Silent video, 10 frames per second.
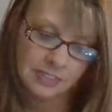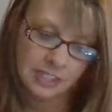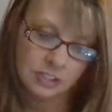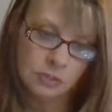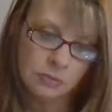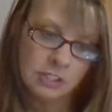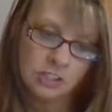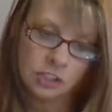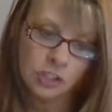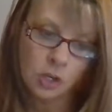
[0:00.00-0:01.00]
You need to
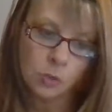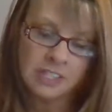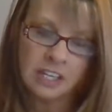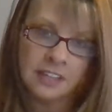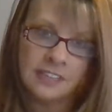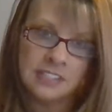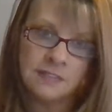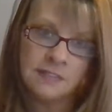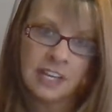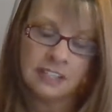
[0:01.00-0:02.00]
go beyond this
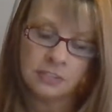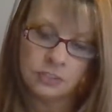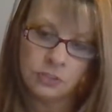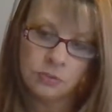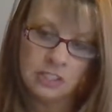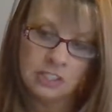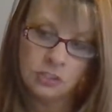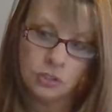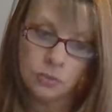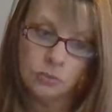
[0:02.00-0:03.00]
veil. You need
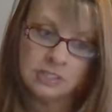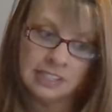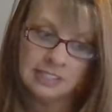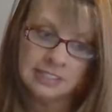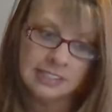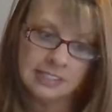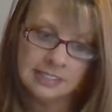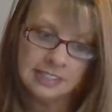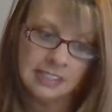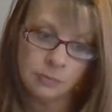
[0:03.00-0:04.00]
to dig
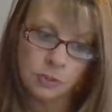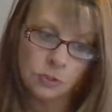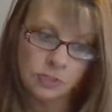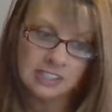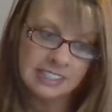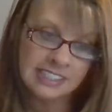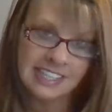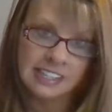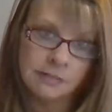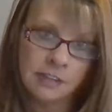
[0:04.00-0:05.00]
deep. You can
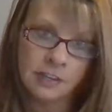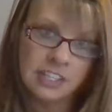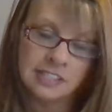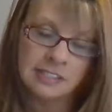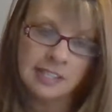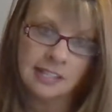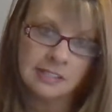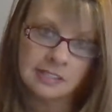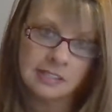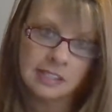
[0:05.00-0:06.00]
dig very
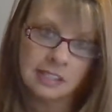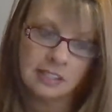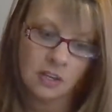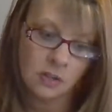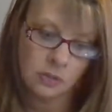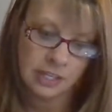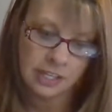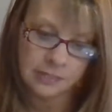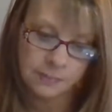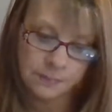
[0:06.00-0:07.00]
intensely,
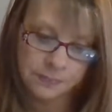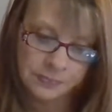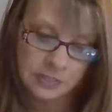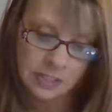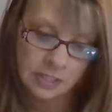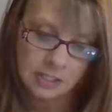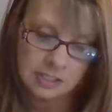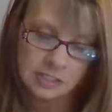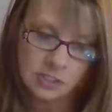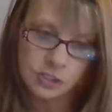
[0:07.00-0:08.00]
okay? Because
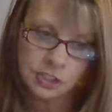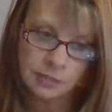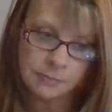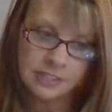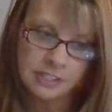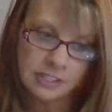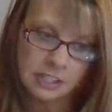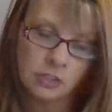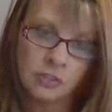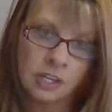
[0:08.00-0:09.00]
there's something that
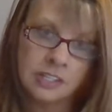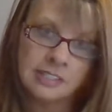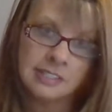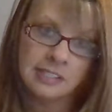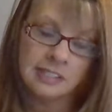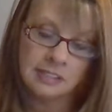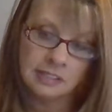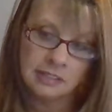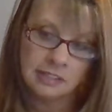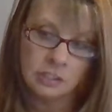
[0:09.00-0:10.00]
you're not seeing
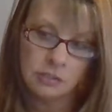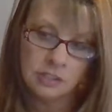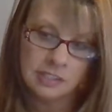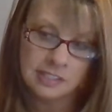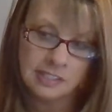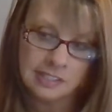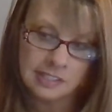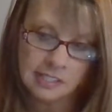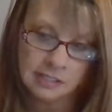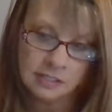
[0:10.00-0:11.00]
that you need to
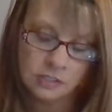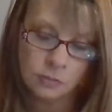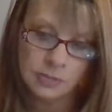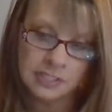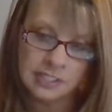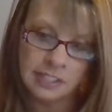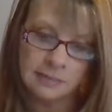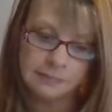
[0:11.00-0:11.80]
see. You're missing it.